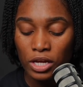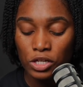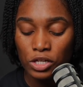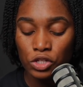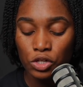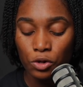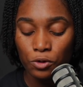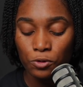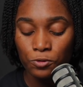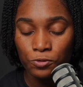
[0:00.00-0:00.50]

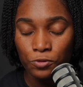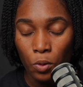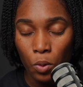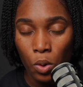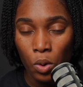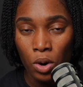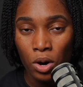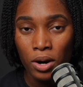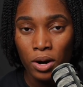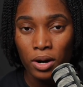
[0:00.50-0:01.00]
So
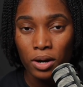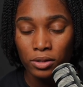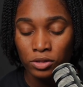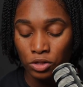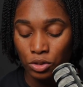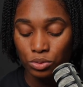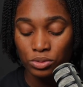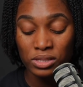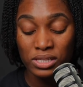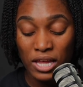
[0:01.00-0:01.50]

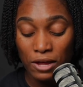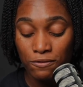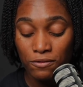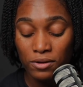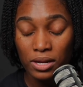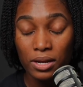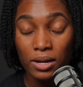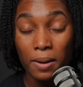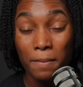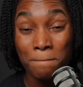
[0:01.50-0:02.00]

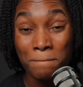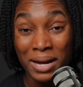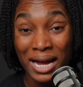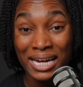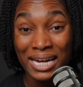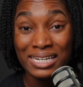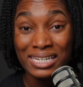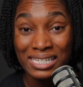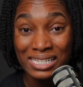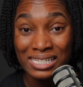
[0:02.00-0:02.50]
7
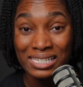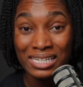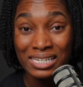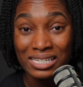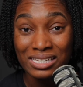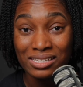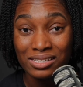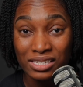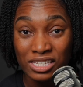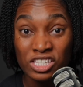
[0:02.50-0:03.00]
minus
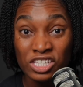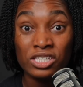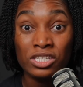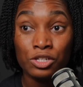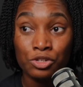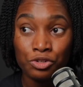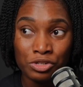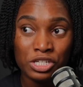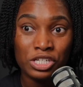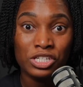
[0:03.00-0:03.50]
6 is
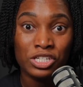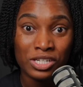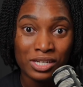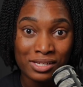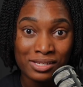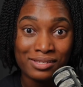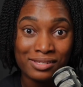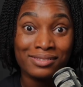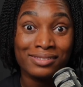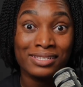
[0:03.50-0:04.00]
literally
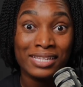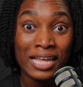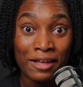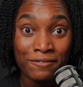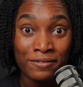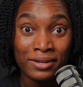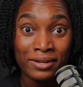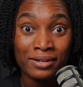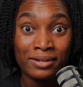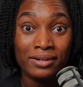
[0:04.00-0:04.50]
just
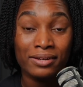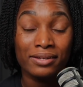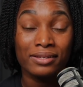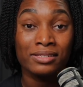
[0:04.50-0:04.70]
7